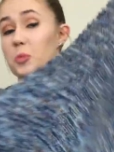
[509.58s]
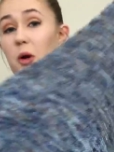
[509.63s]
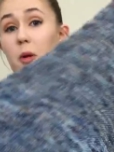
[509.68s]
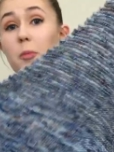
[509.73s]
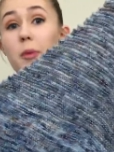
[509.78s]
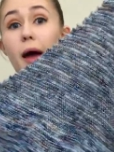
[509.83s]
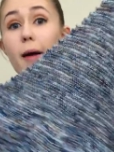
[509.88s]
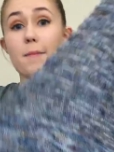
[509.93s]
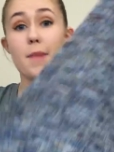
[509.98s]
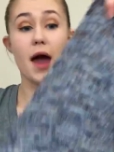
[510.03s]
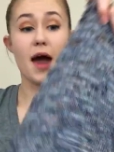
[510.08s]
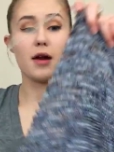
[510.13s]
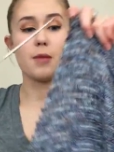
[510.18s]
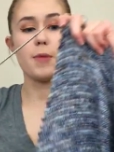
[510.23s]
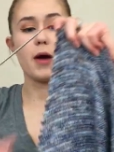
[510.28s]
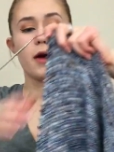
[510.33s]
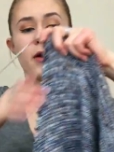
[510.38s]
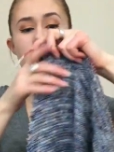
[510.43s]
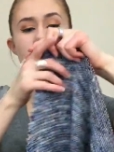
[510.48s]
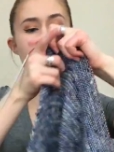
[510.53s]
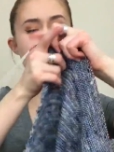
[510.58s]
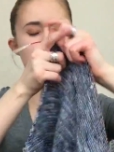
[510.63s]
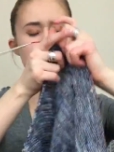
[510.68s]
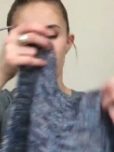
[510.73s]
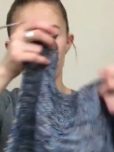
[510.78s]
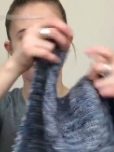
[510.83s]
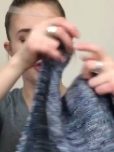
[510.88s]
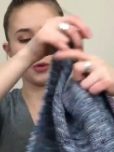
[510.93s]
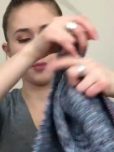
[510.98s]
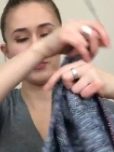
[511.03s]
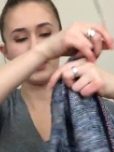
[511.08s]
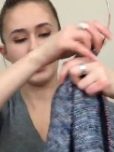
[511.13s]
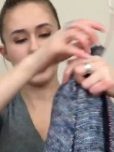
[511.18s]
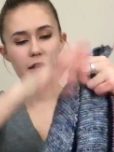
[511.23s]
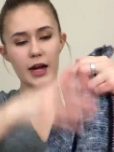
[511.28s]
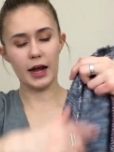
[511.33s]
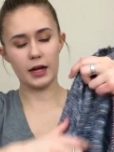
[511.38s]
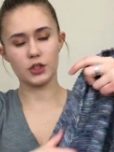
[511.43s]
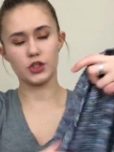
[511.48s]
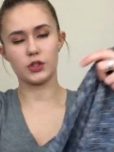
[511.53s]
but I'm not mad about it. For me,
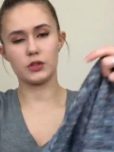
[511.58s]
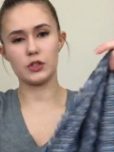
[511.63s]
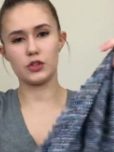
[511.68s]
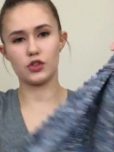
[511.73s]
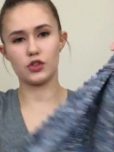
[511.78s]
it actually